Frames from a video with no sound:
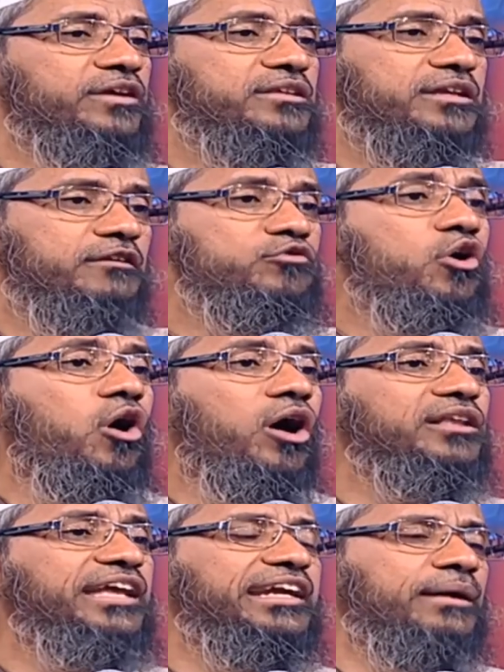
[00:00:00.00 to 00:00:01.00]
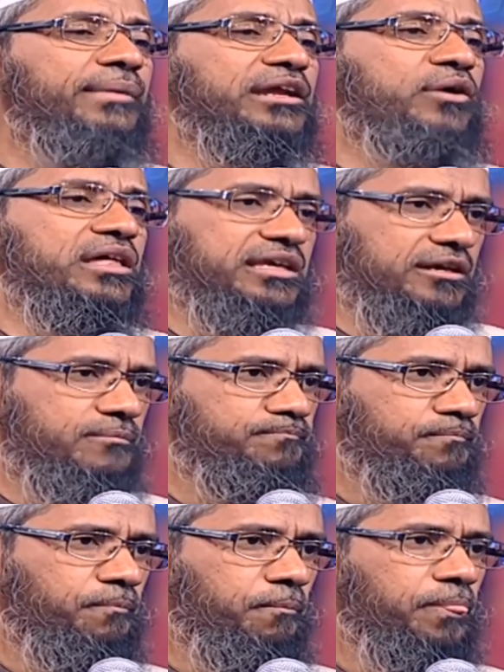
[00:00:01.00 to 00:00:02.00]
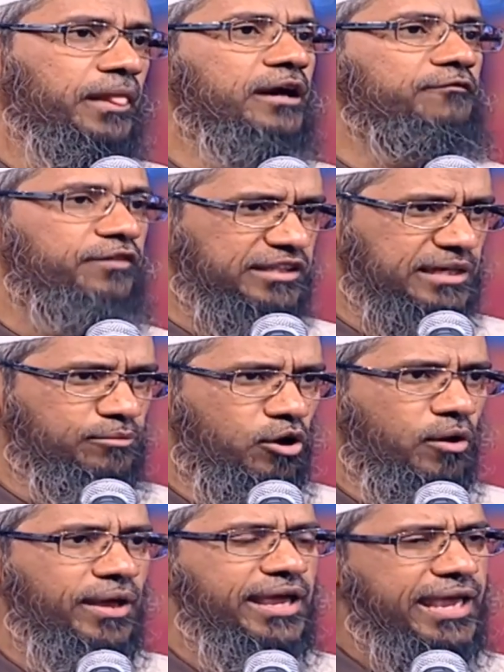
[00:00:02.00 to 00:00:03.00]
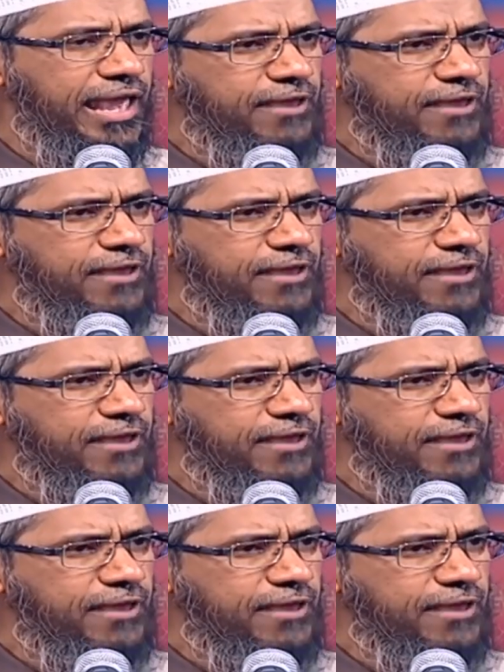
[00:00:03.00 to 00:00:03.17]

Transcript: which gives you all the eight amino acids. Furthermore,